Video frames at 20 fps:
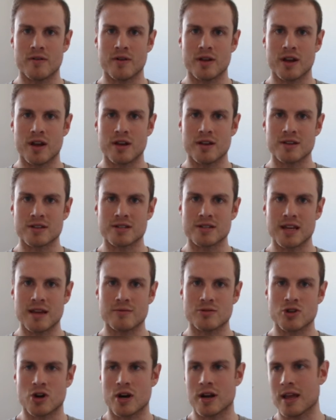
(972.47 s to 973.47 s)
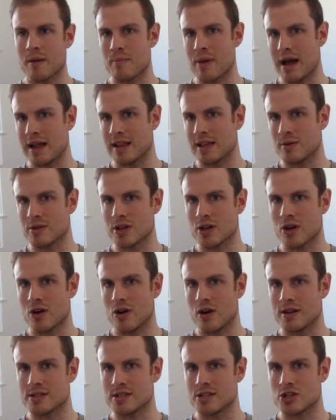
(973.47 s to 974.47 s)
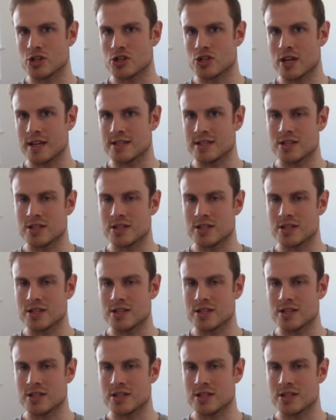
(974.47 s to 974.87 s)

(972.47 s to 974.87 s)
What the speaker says: You see him try and get pally with the guys in the sheds,